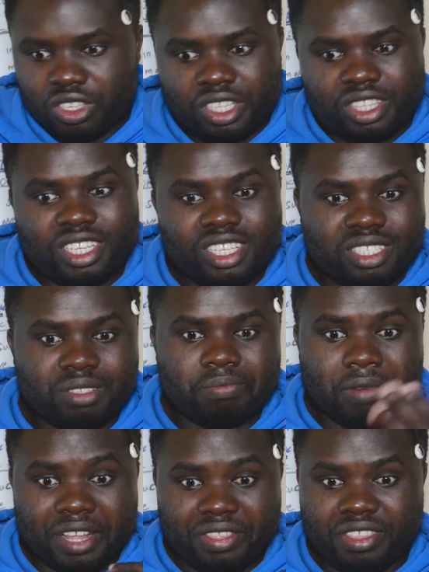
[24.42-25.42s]
during
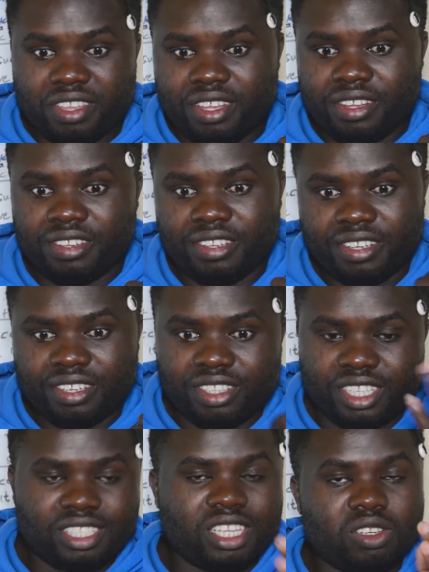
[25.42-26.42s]
this month,
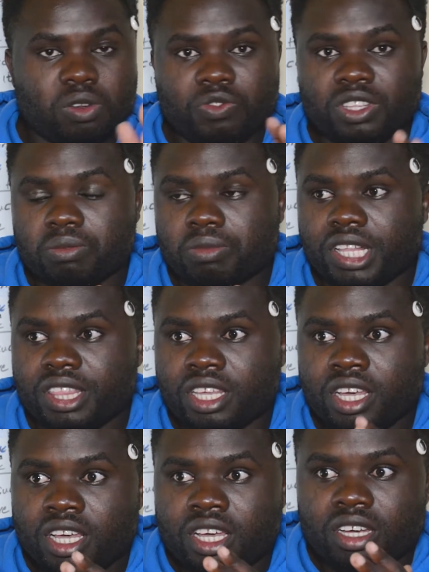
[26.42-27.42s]
the start of this
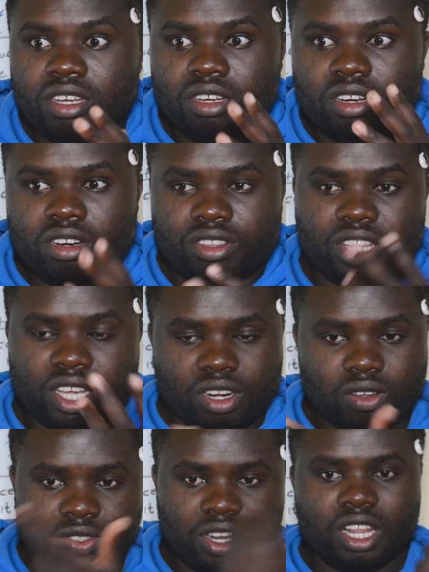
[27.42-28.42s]
month, or
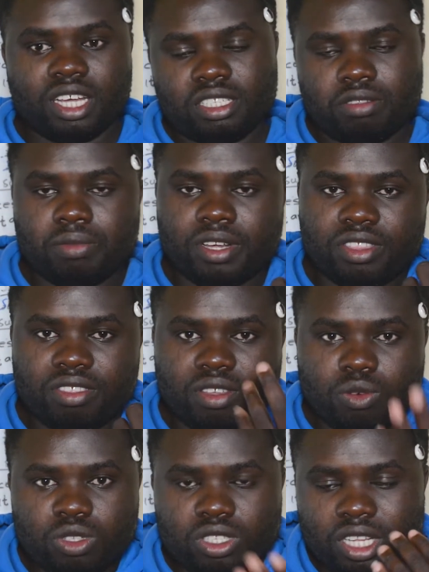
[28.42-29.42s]
the end of the last
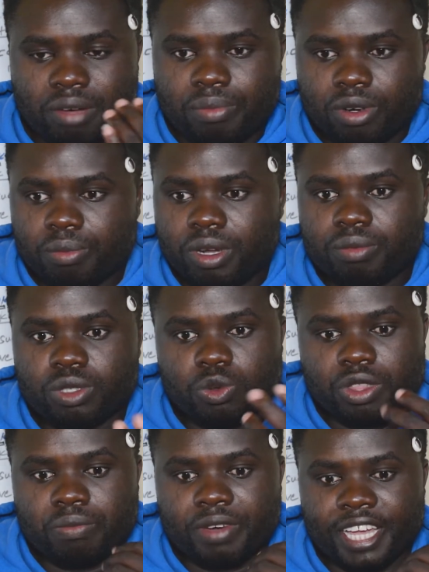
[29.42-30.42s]
month, there was some
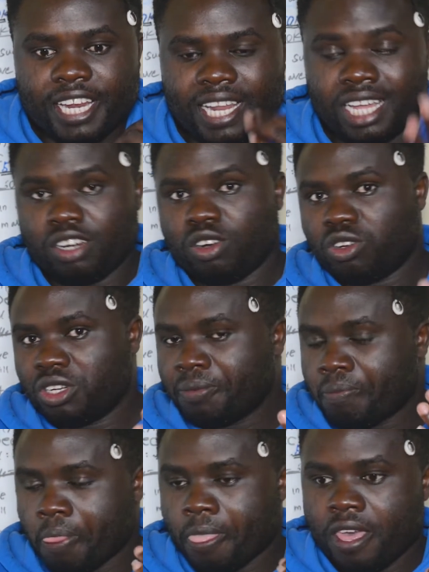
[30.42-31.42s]
problems with my
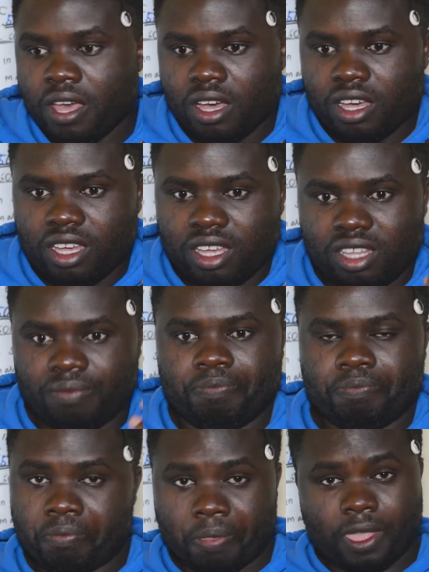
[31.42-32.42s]
landlord.
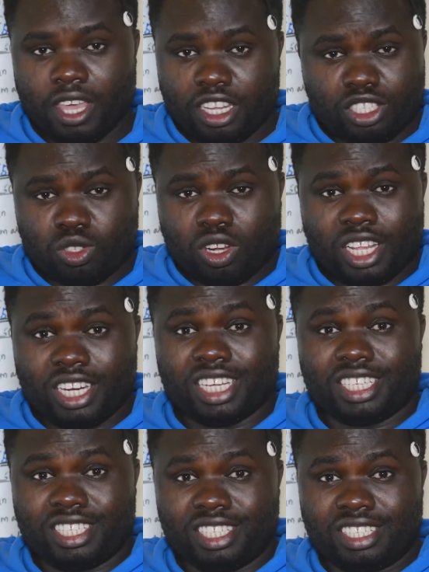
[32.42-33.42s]
He stole
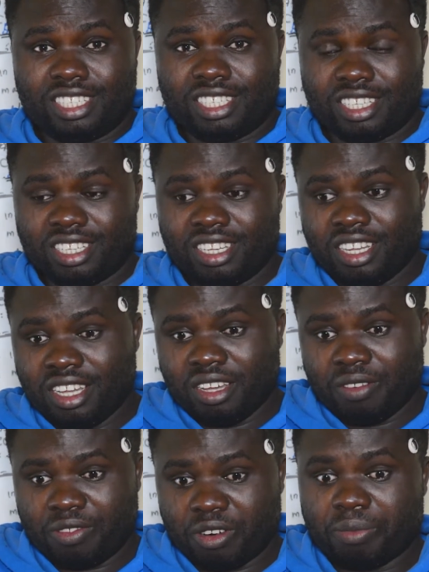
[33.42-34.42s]
electricity
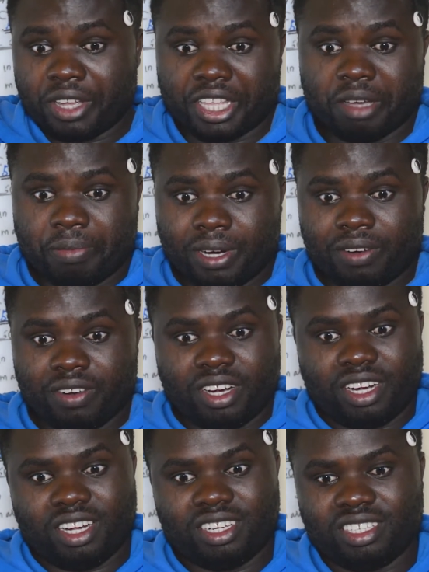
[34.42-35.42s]
from Kenya
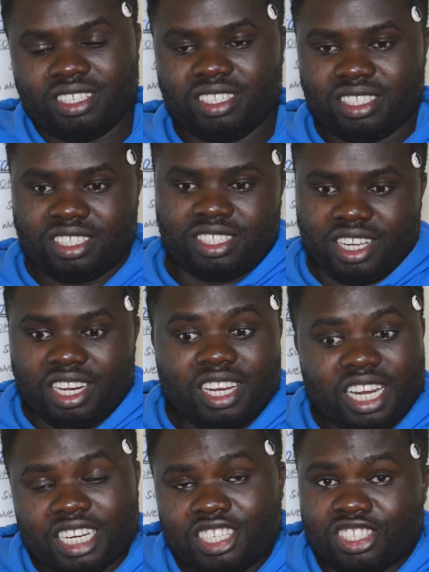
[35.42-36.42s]
Power, and
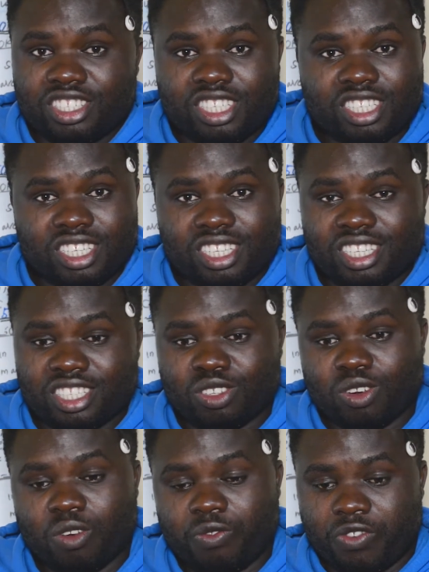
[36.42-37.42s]
stealing electricity
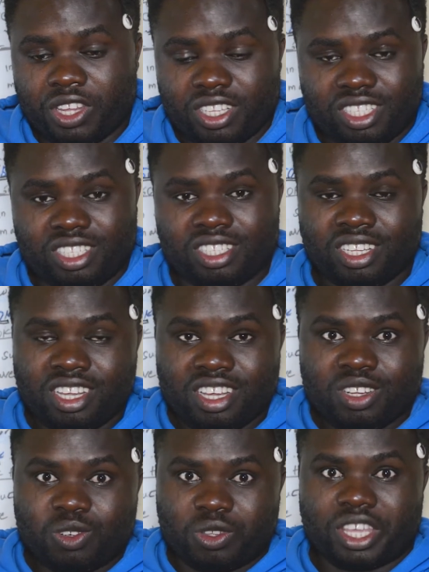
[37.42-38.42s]
is an offense
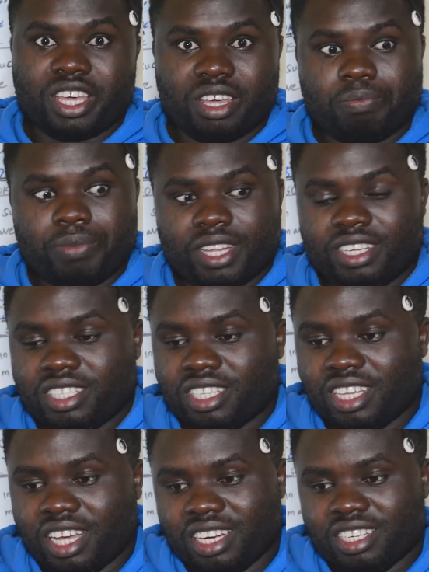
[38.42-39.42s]
to
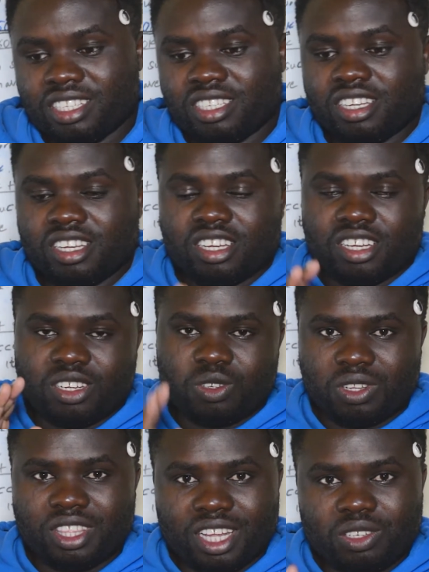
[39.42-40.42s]
KPLC. And
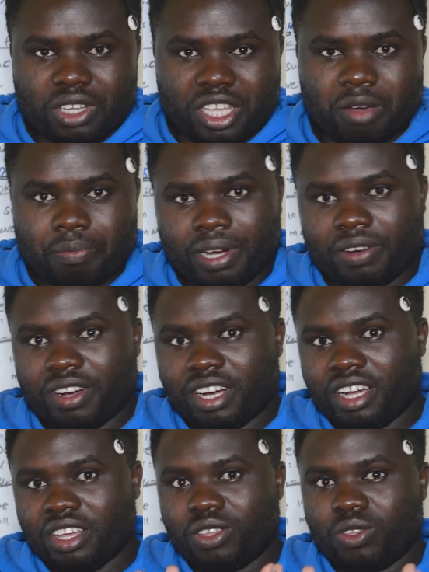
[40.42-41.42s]
being that Kenya
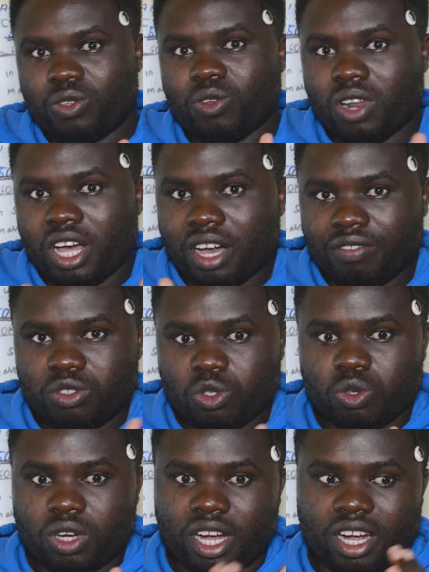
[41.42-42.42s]
Power,
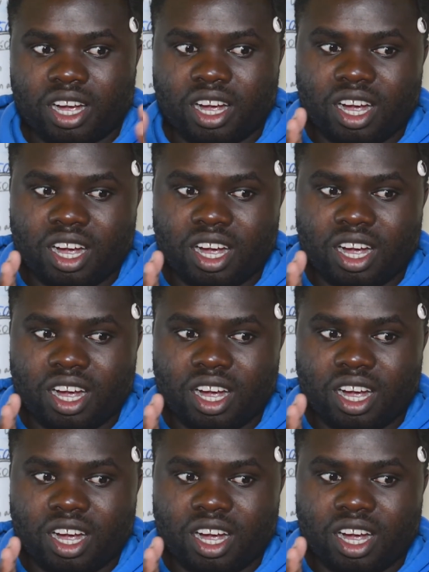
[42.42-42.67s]
the